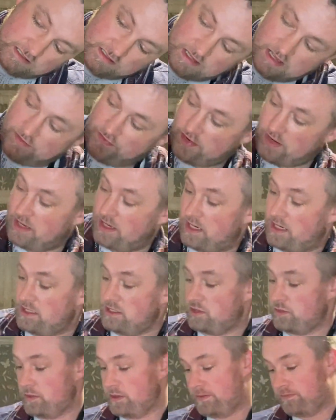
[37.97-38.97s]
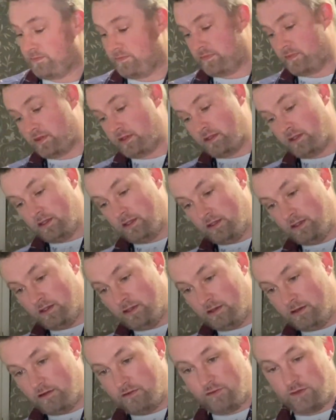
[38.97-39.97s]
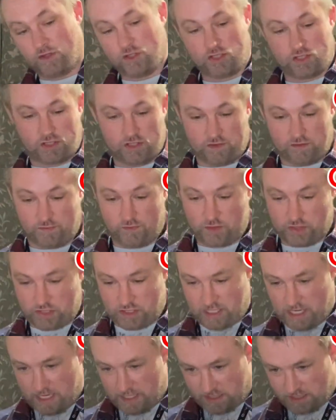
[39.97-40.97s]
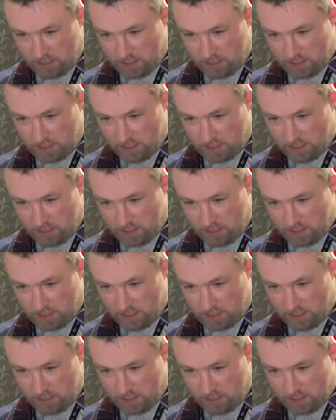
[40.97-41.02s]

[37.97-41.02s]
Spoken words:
if I can get into it. First task,